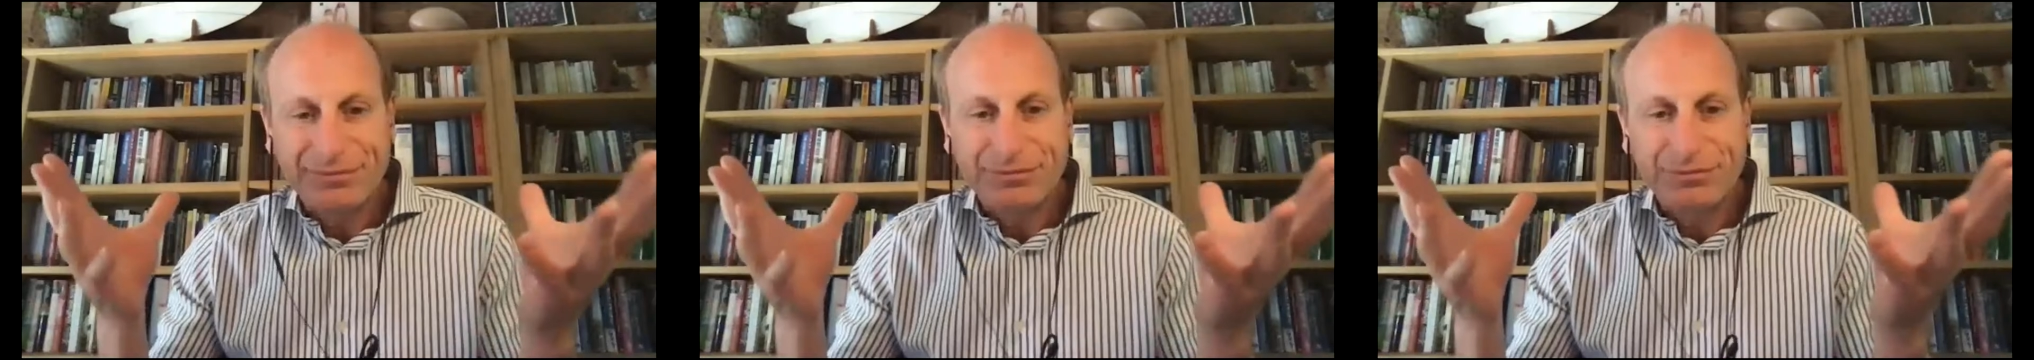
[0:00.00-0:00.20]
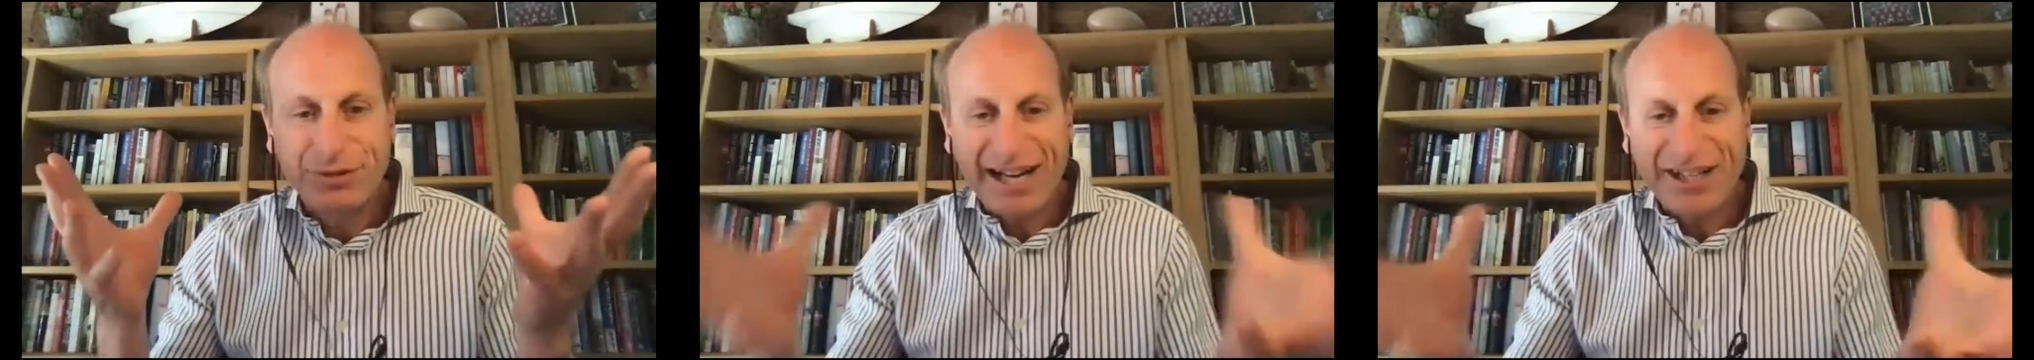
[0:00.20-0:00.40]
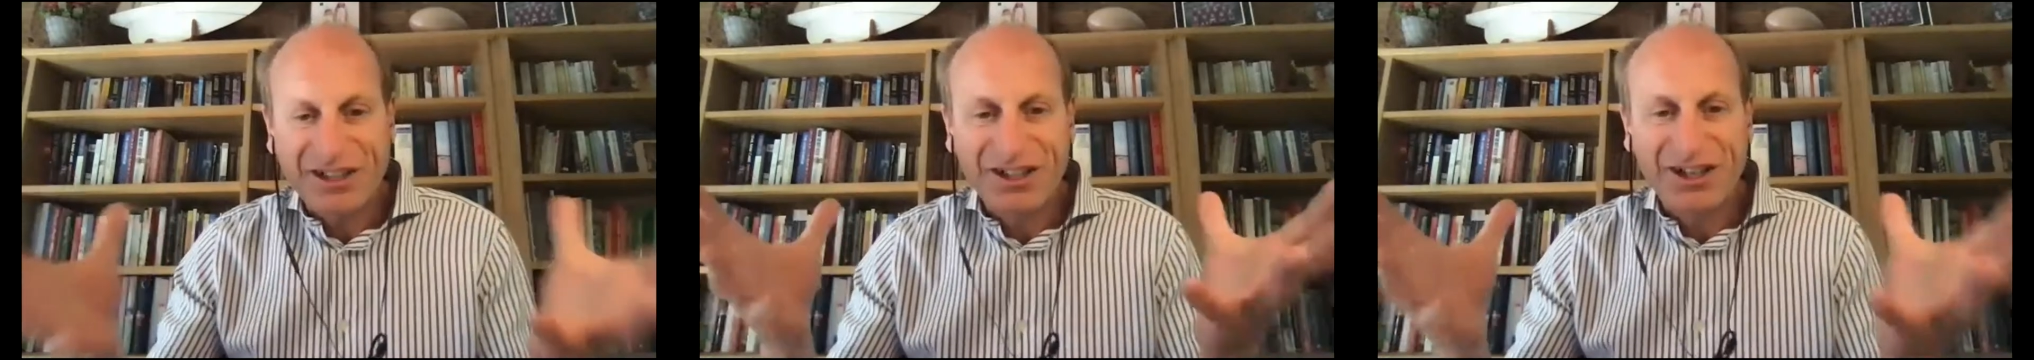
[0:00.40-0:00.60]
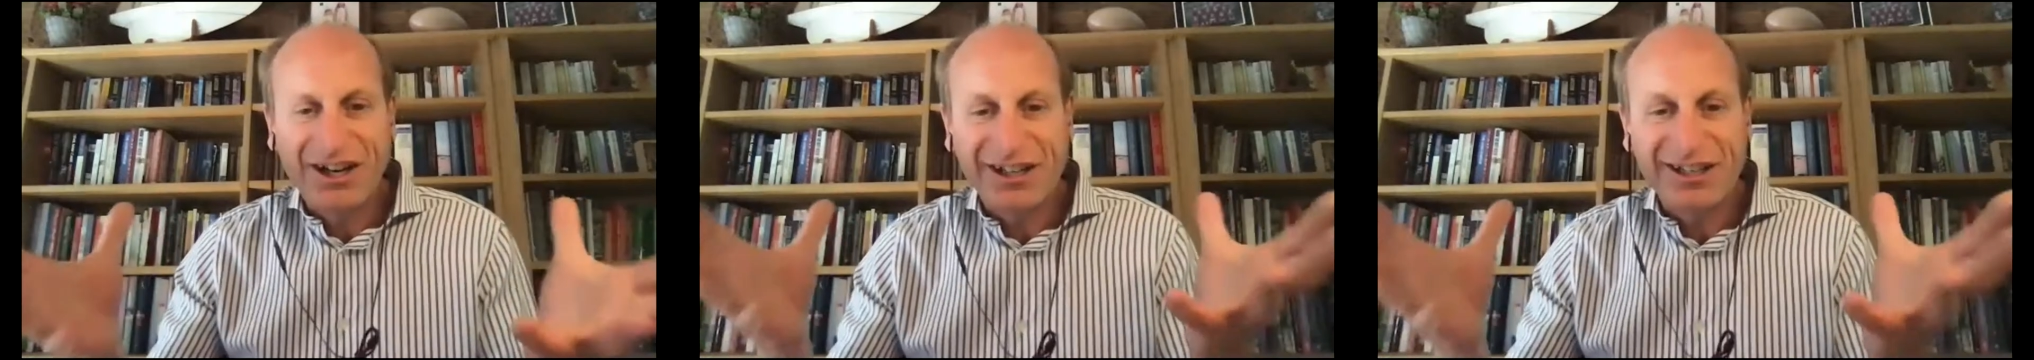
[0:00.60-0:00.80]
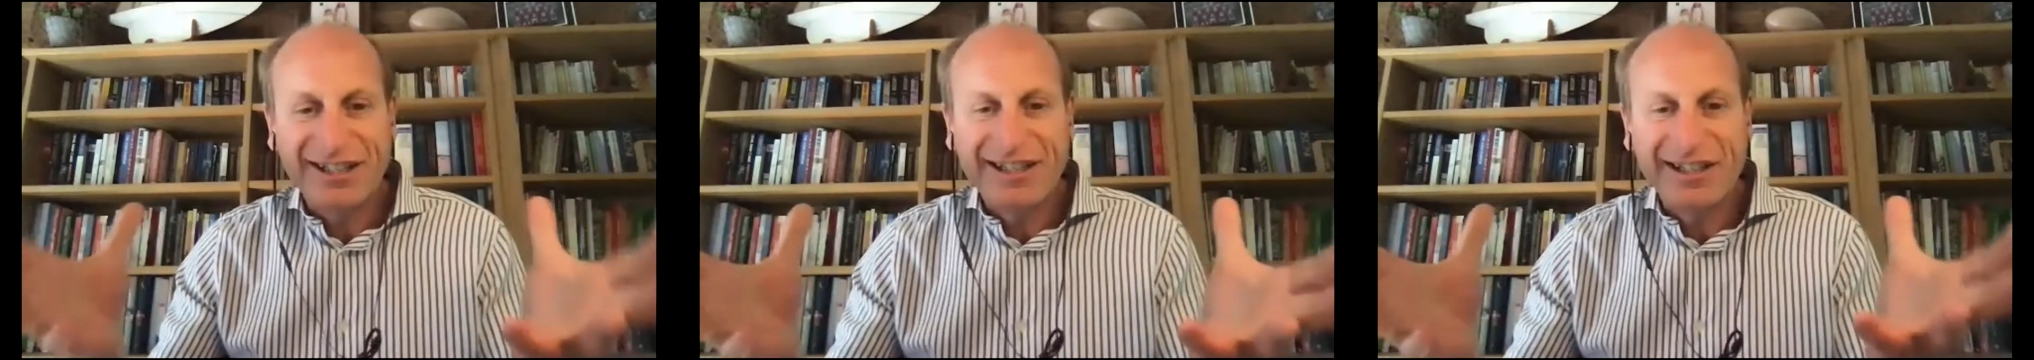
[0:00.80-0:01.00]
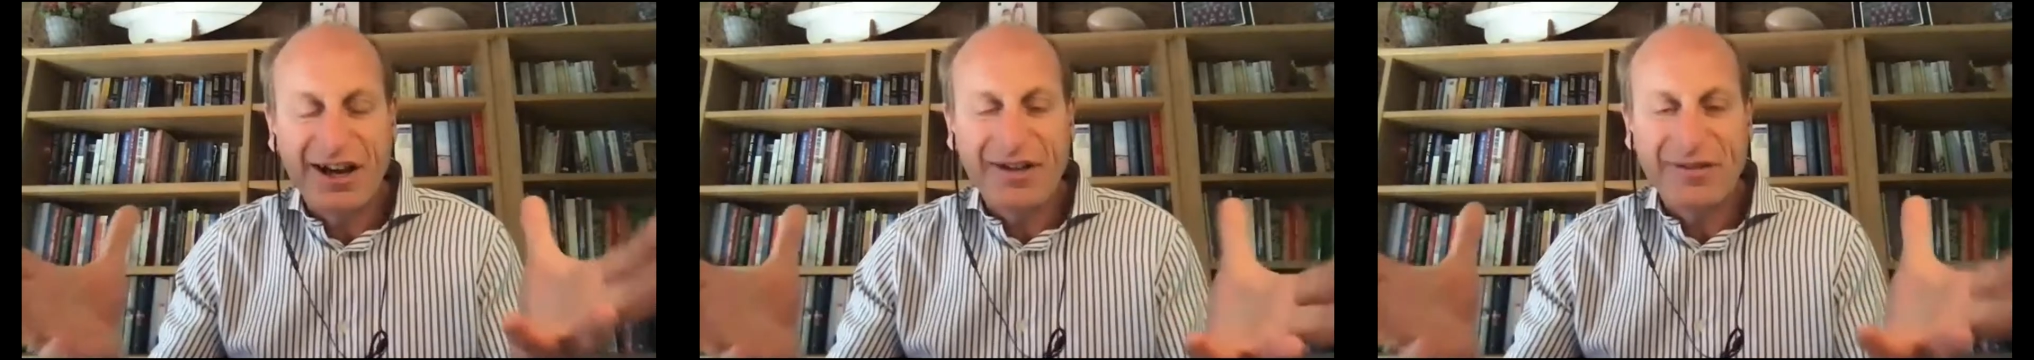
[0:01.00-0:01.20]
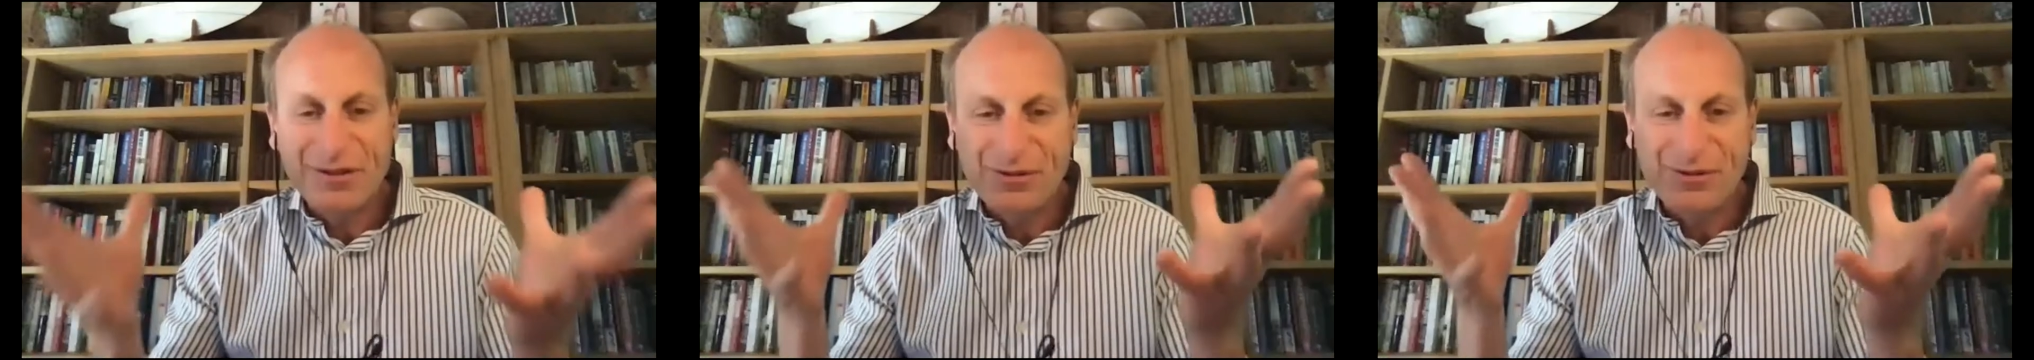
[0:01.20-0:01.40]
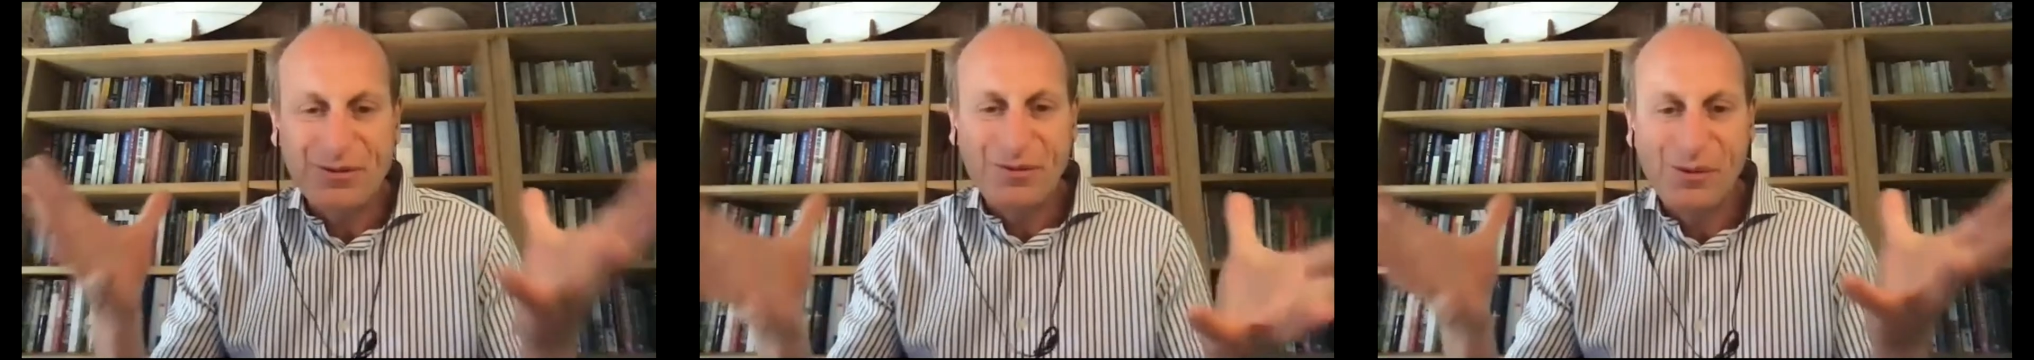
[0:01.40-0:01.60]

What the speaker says: rationale in life is,